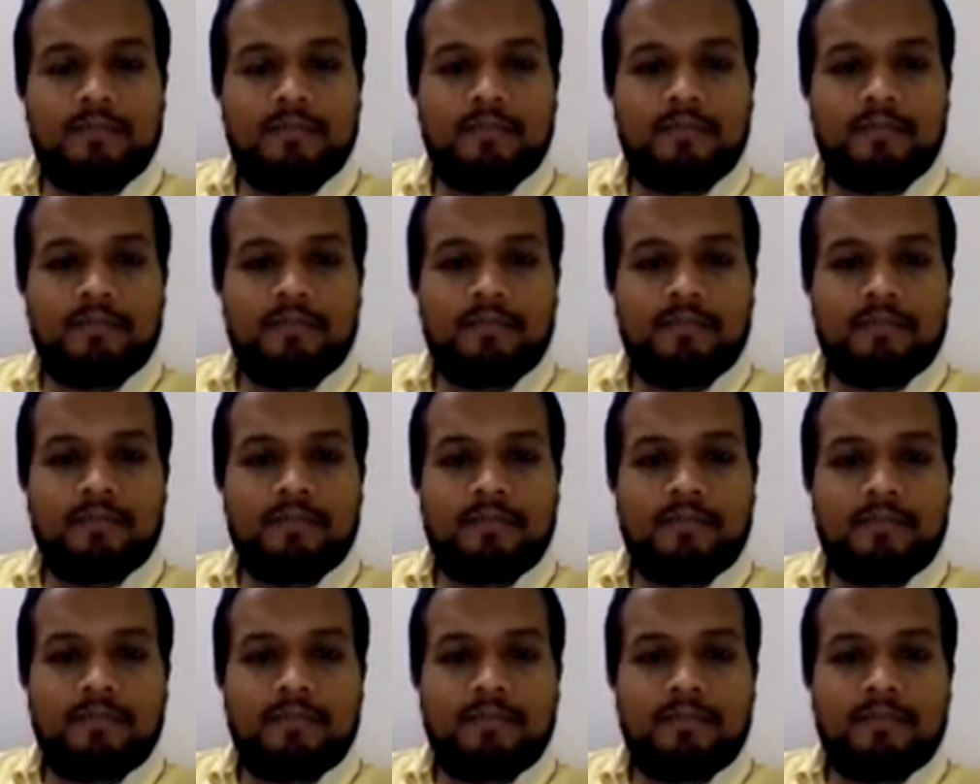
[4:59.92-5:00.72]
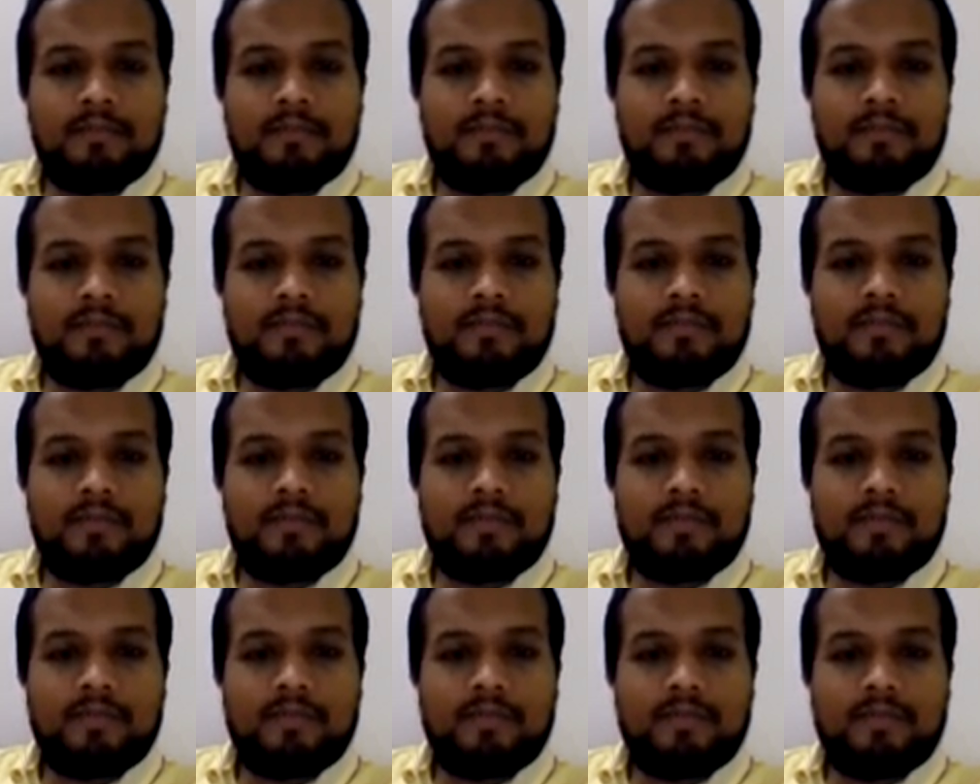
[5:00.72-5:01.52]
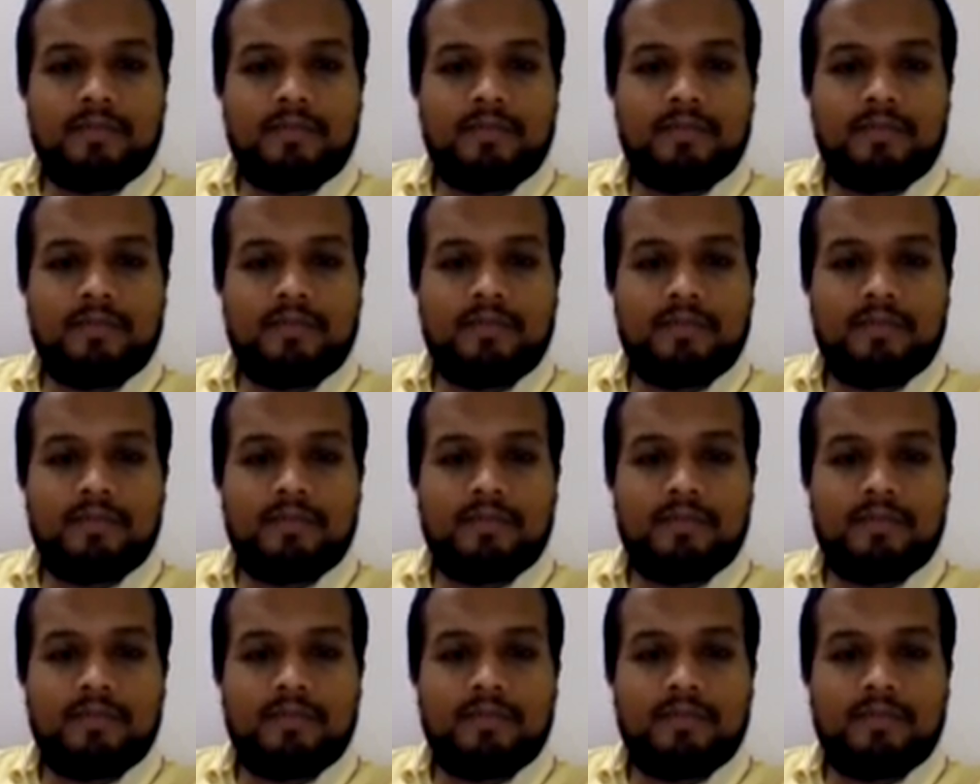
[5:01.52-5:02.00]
(not speaking)